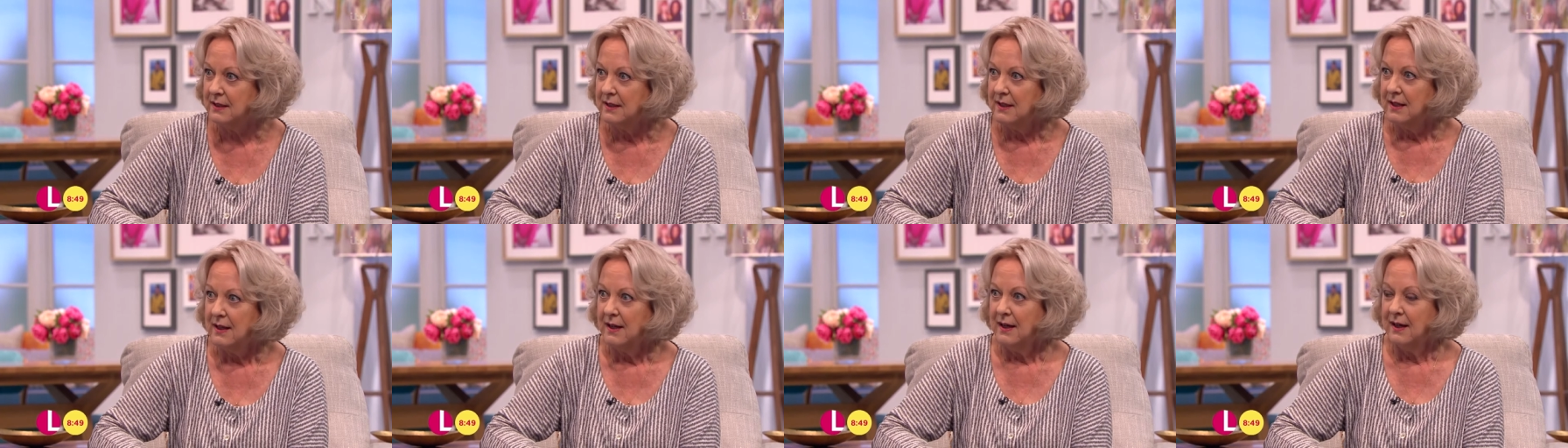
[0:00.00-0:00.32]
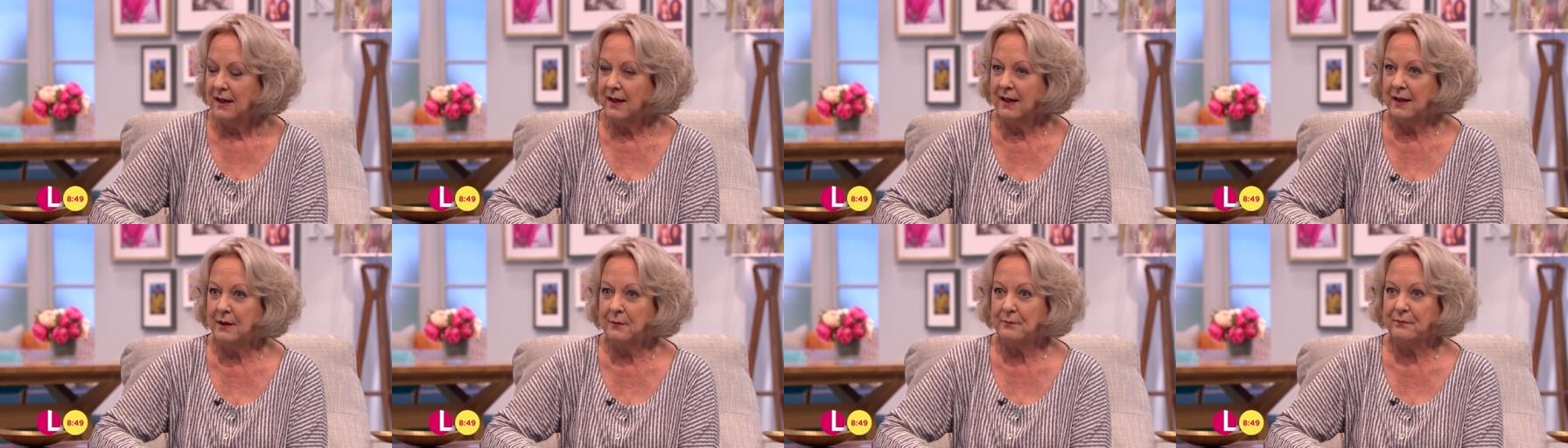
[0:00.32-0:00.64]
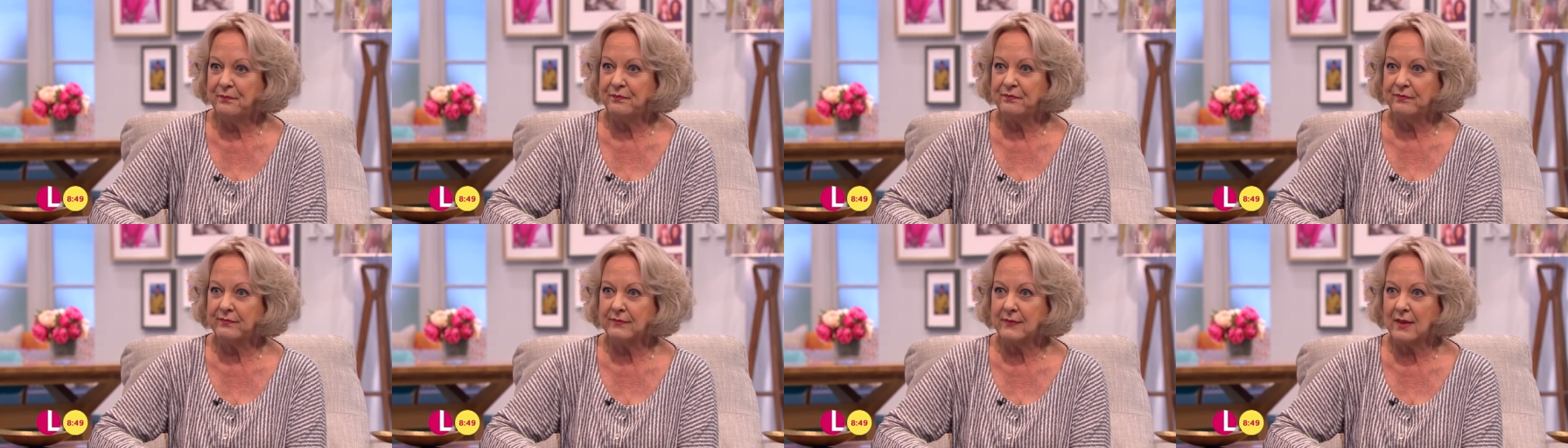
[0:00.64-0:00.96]
Gosh.
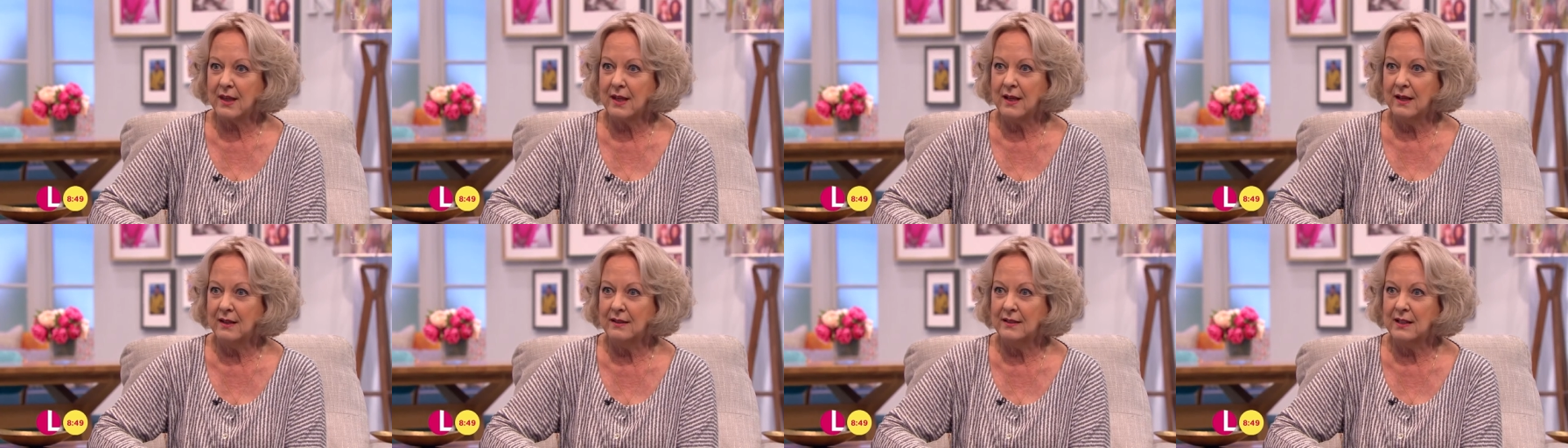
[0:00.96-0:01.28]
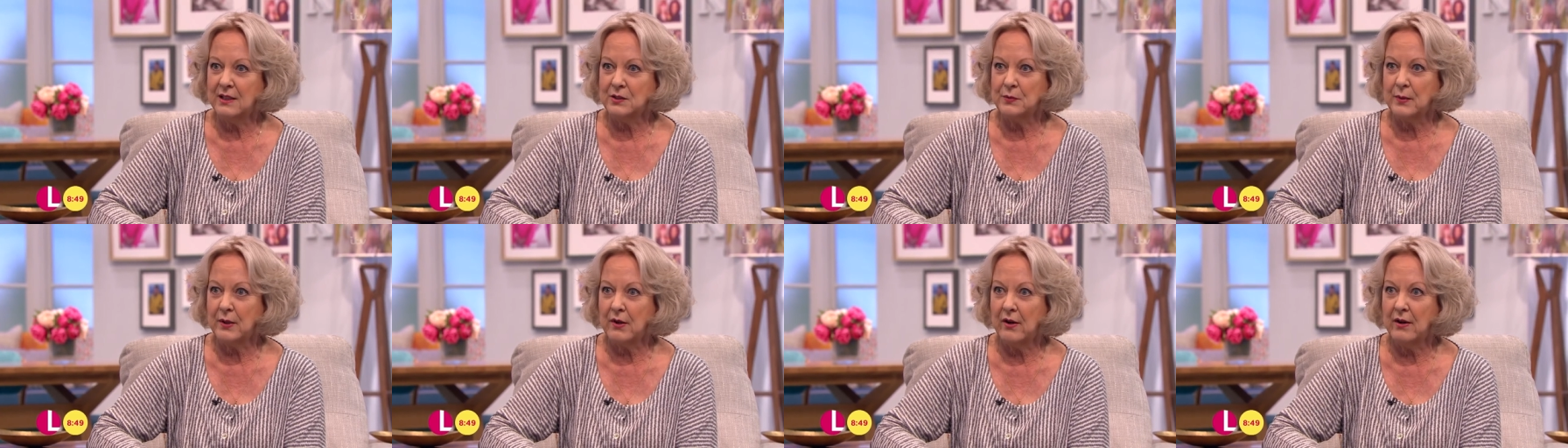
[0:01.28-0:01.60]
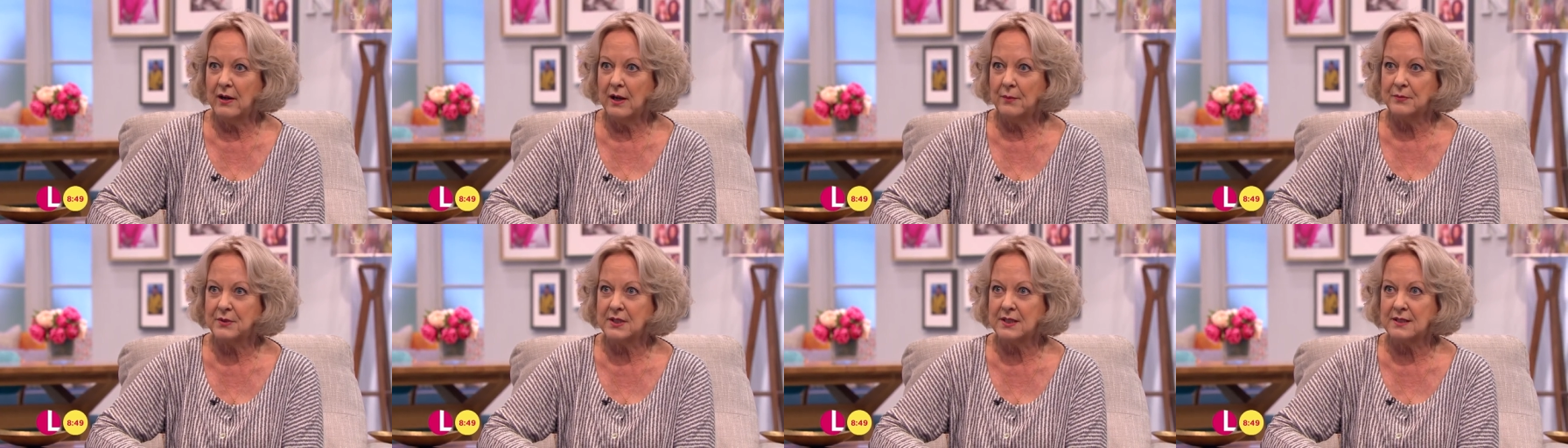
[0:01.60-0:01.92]
Um, yes, we're
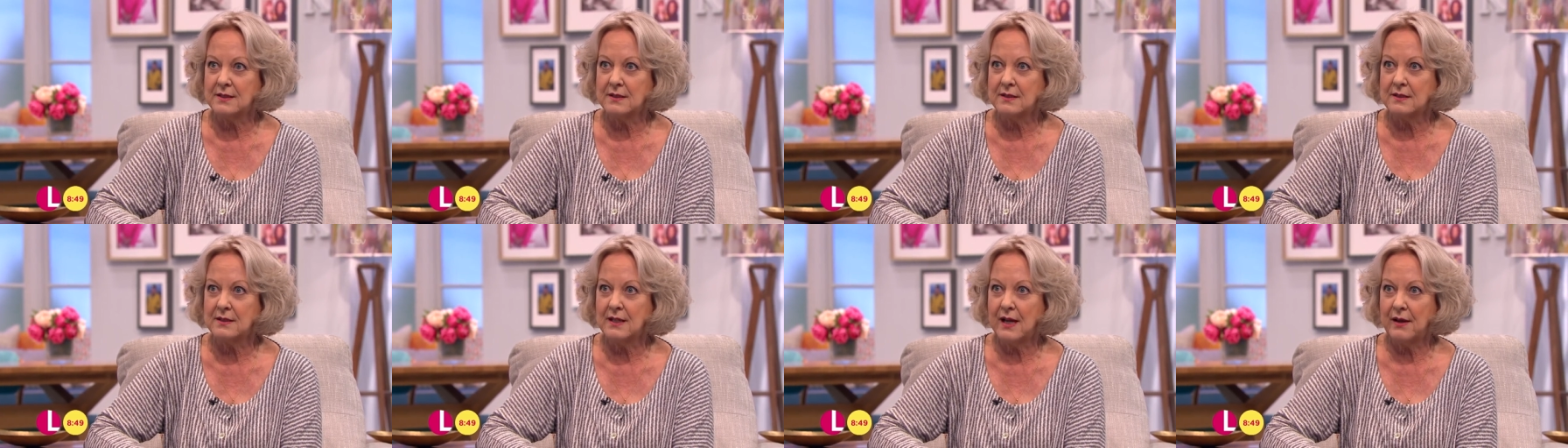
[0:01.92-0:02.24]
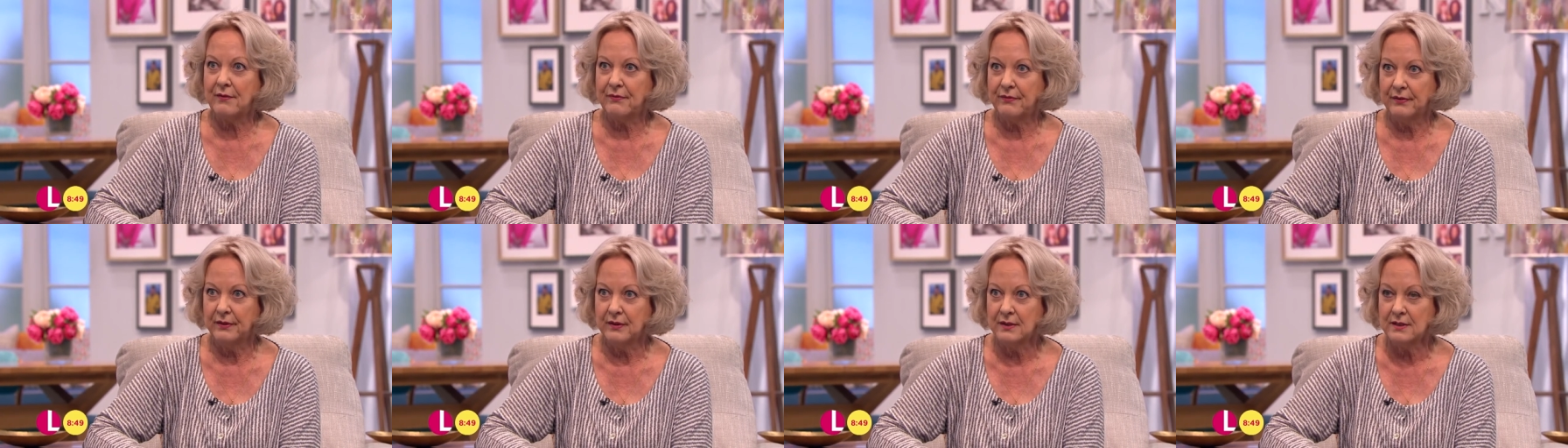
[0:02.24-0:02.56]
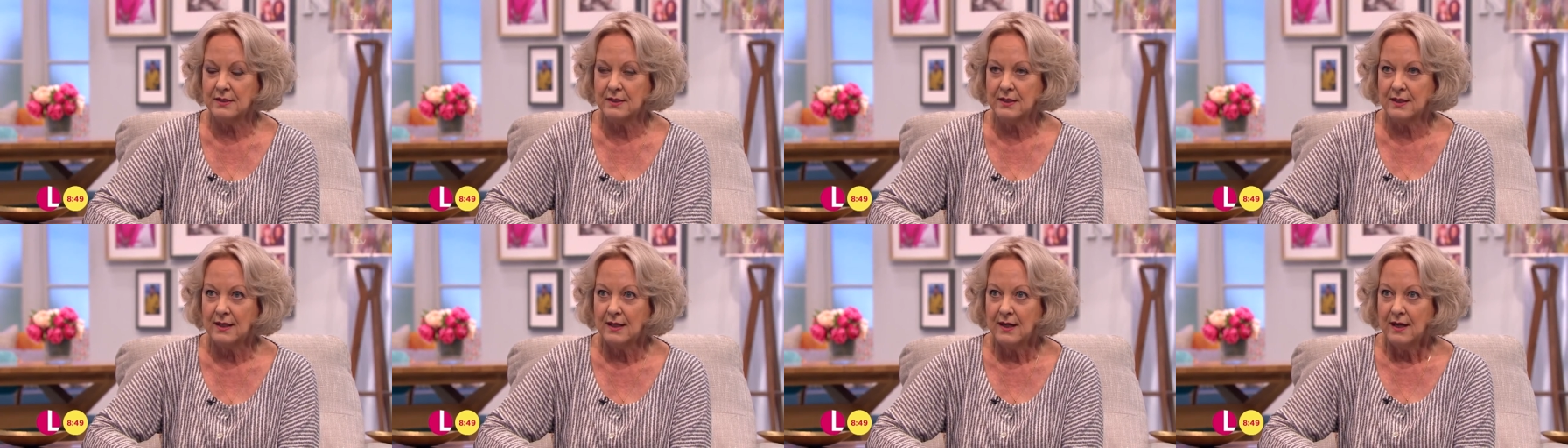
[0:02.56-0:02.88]
going up to
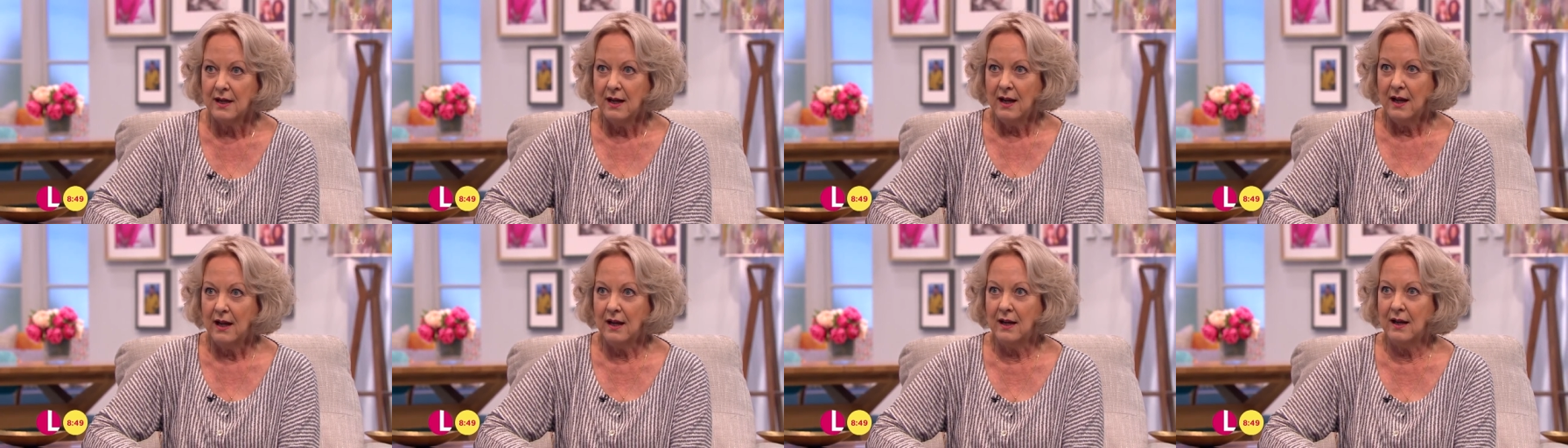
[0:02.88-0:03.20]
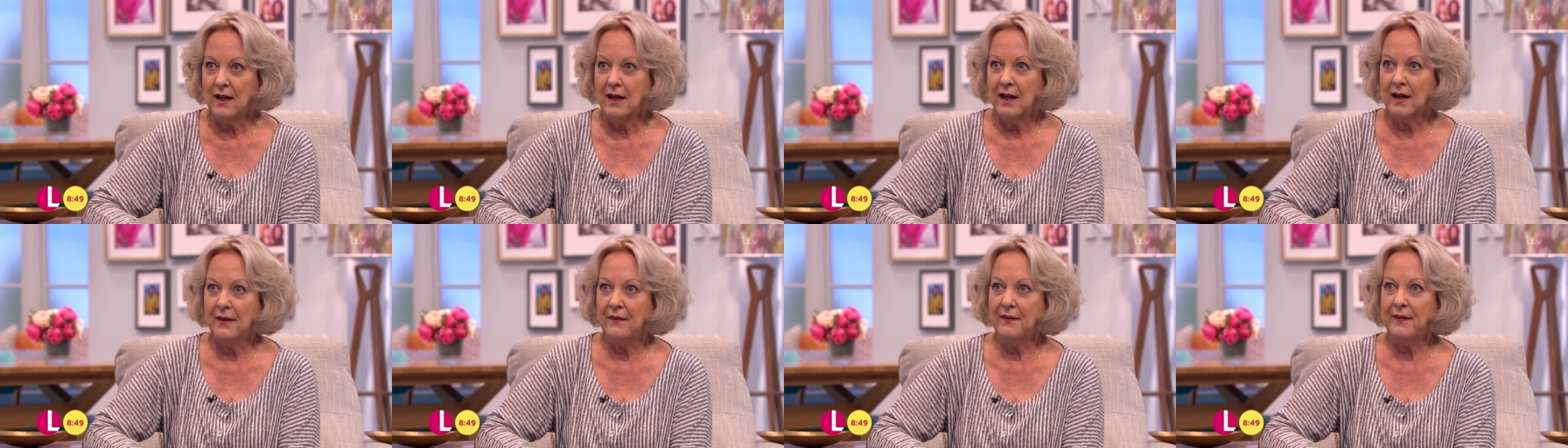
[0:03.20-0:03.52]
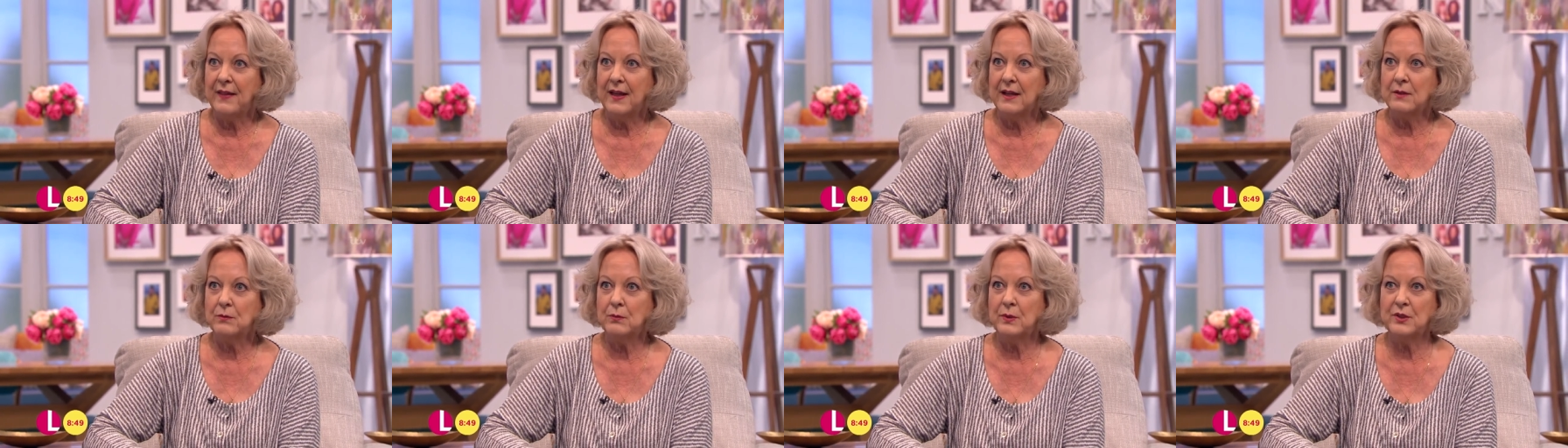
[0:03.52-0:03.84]
Stafford. Right. Uh,
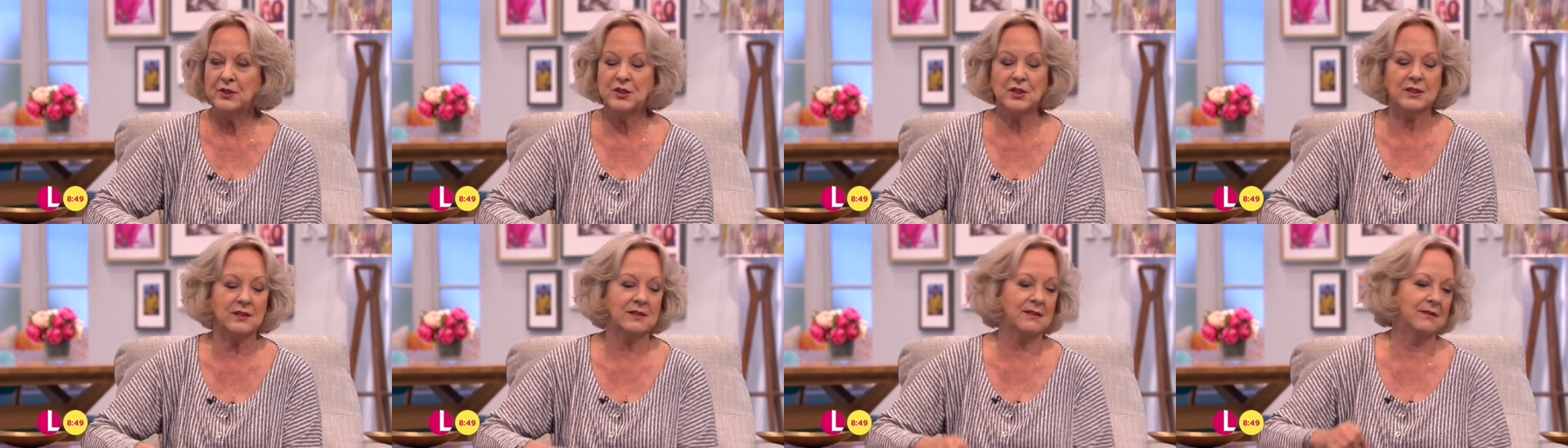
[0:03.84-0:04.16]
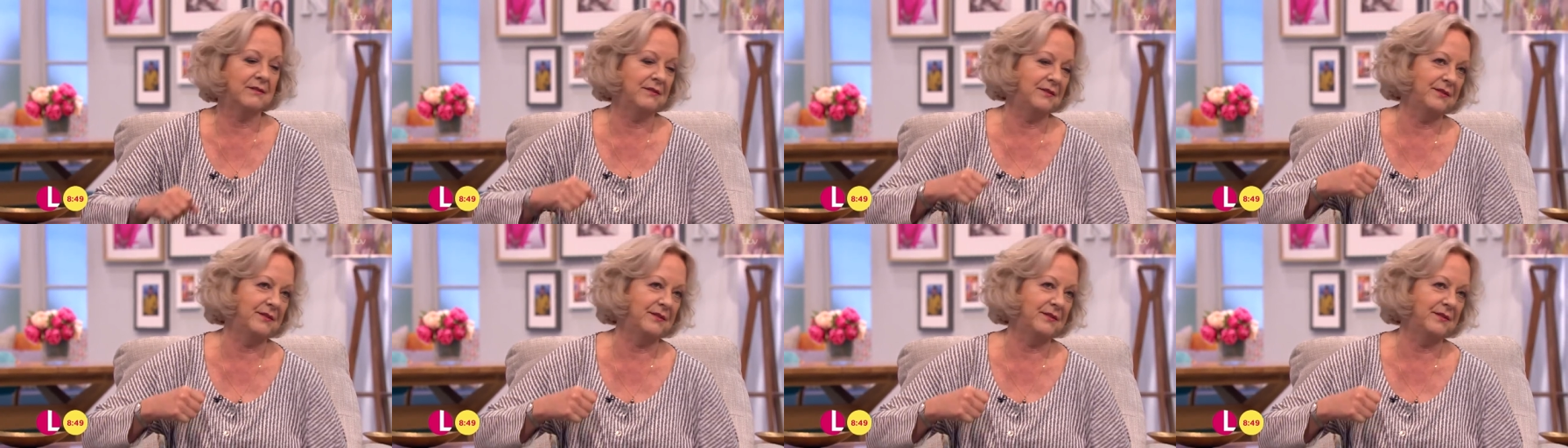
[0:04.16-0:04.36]
and then we just